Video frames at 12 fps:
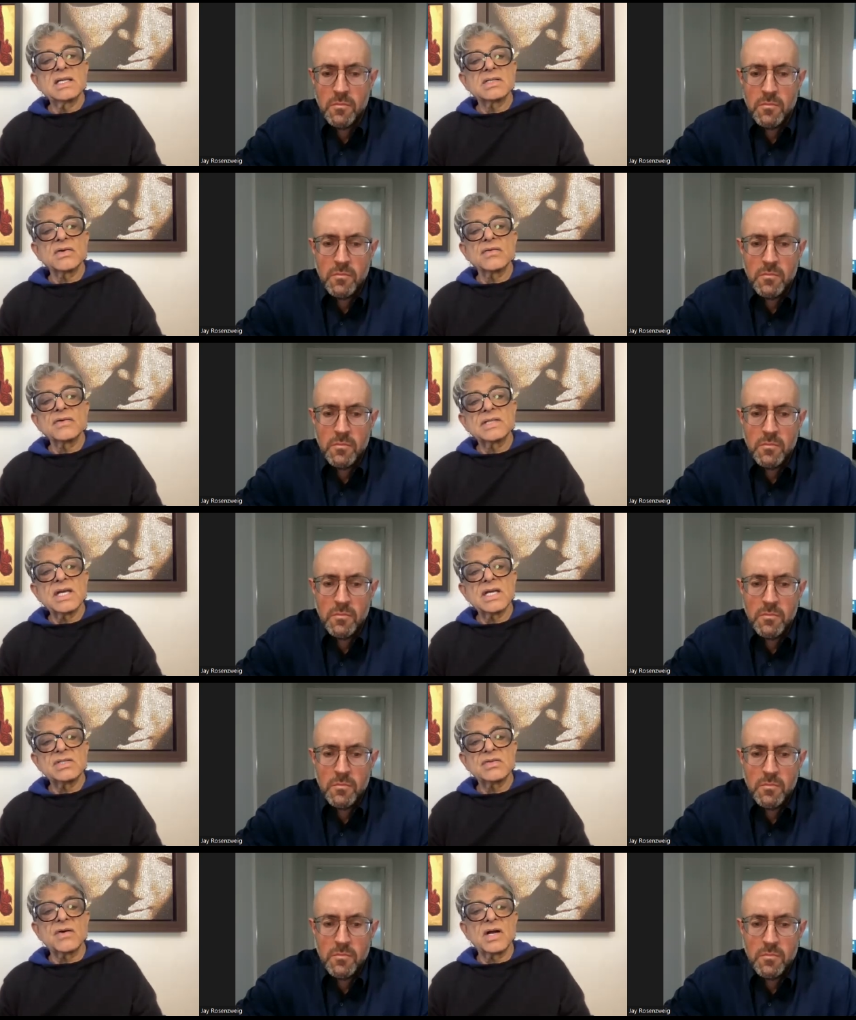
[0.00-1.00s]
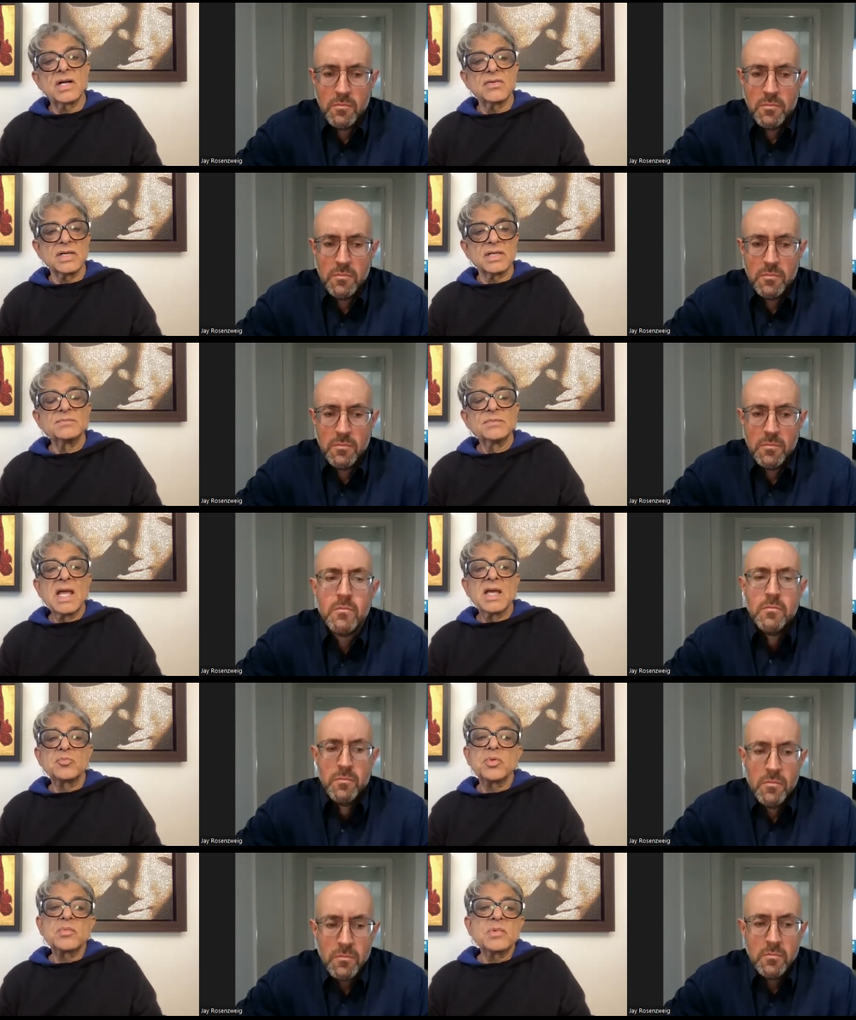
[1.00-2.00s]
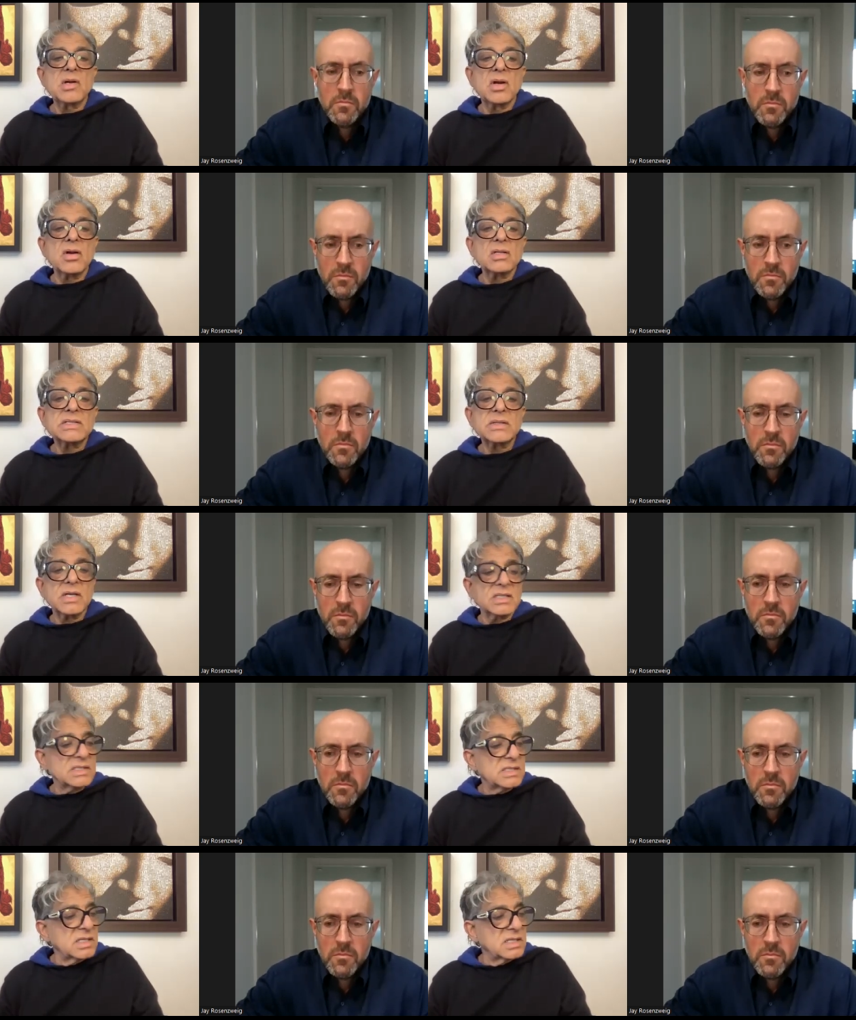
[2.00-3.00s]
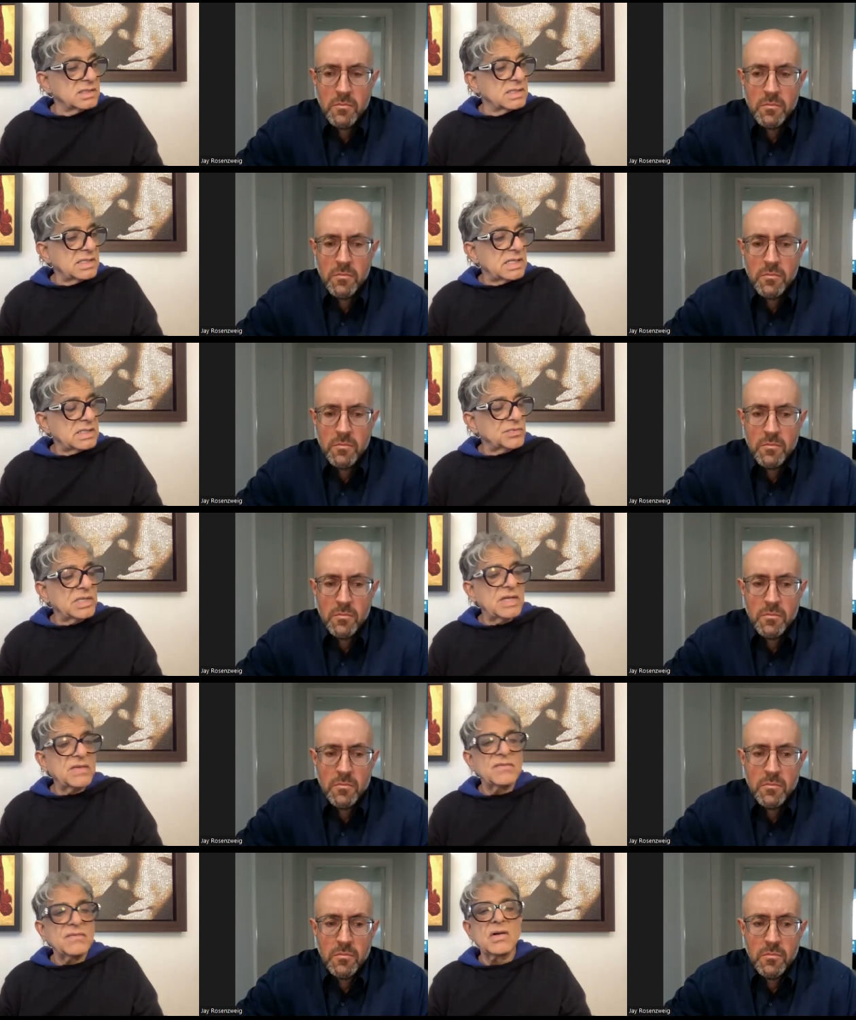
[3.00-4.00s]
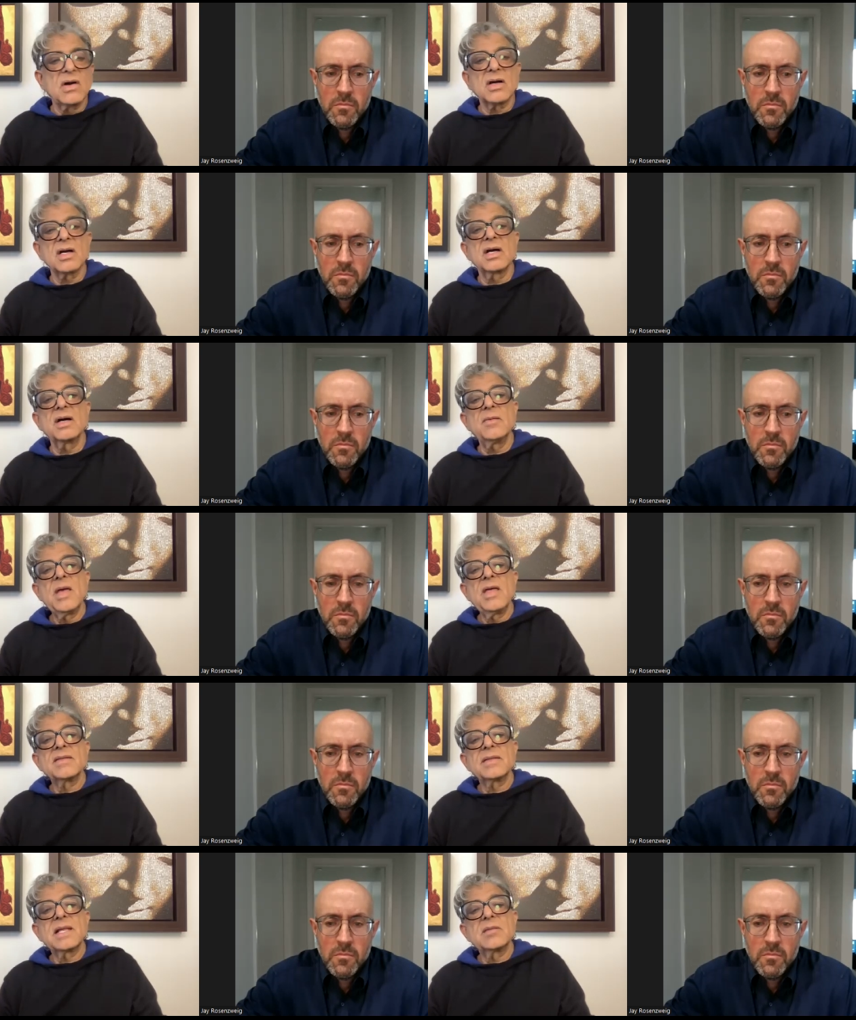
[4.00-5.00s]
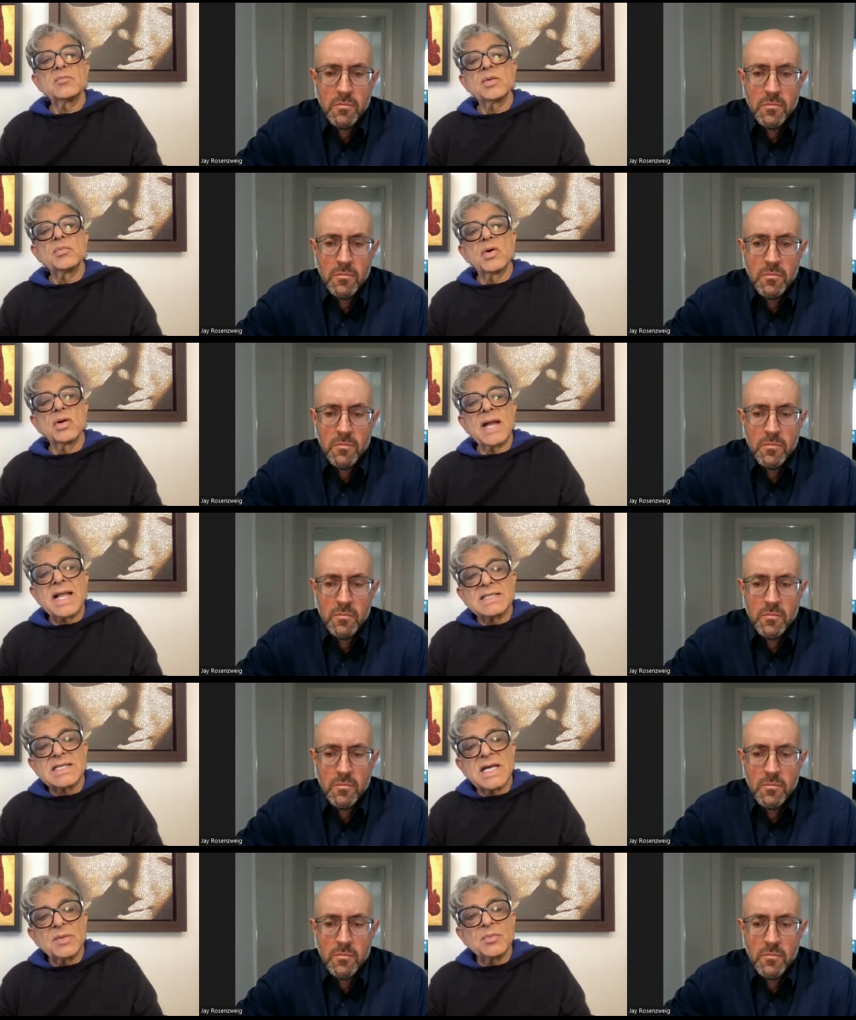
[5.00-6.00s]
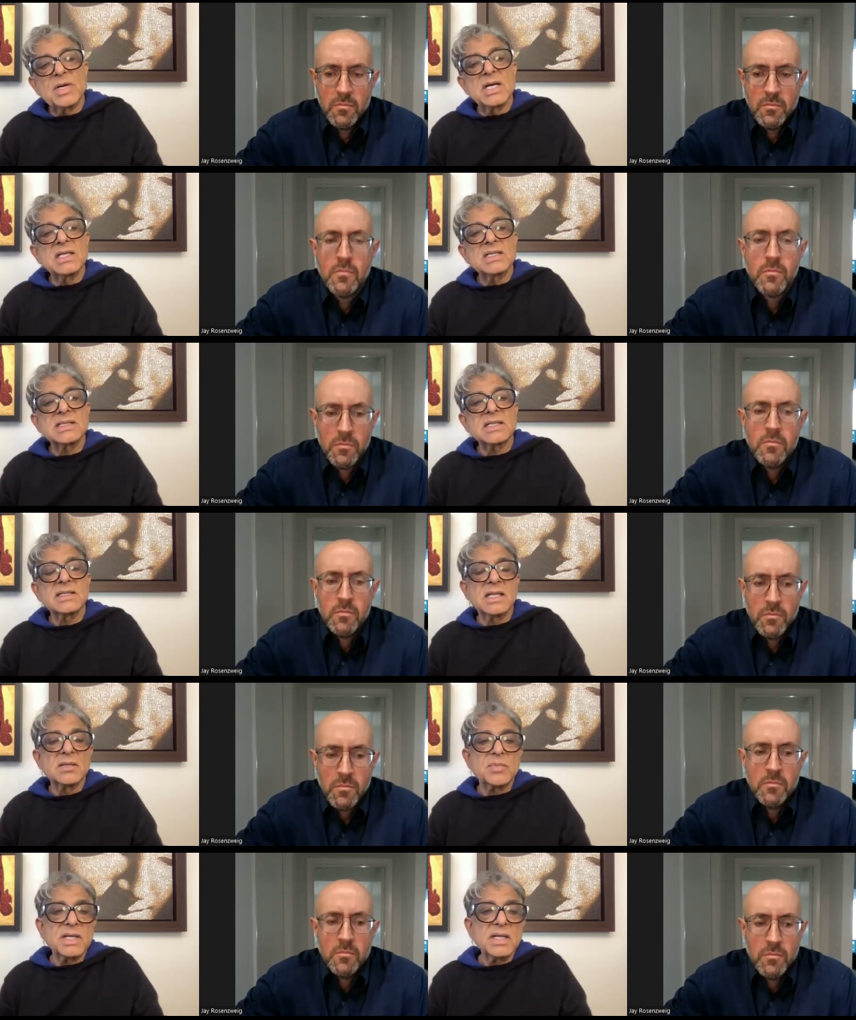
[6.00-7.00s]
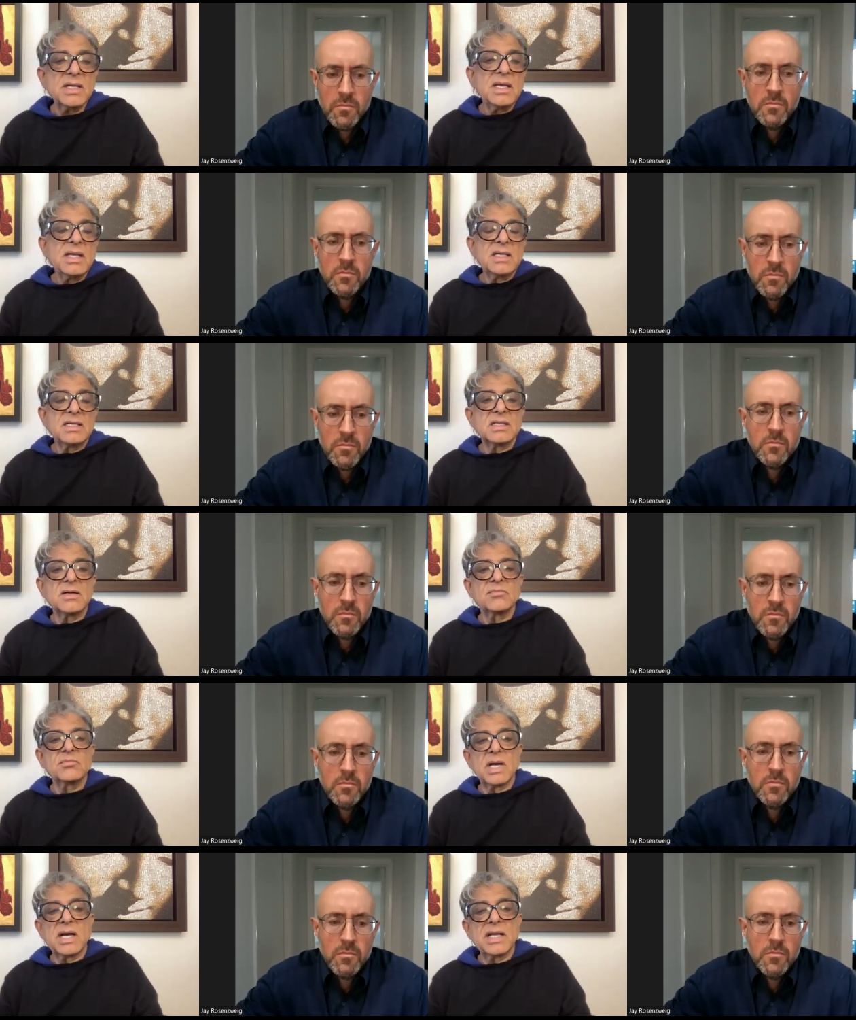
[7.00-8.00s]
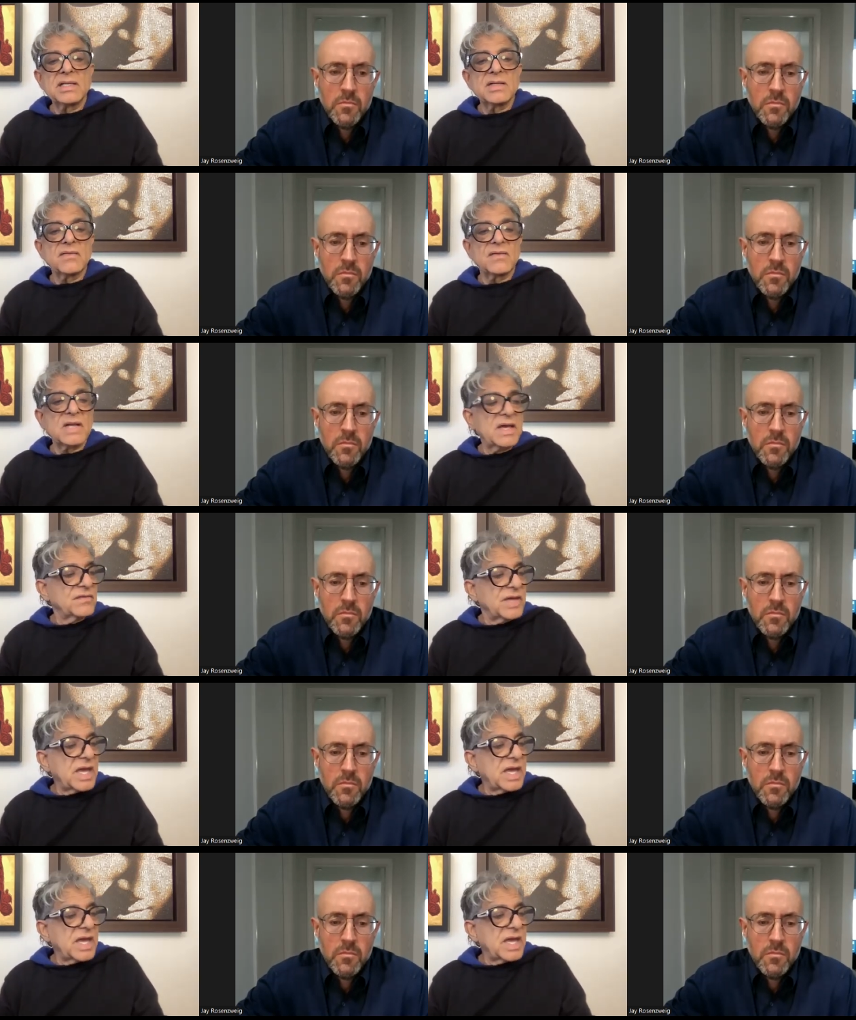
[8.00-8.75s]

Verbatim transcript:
Speaker 1: is over the age of 100. And people are also concerned that as we live longer, there'll be more Alzheimer's and there'll be, you know, end of life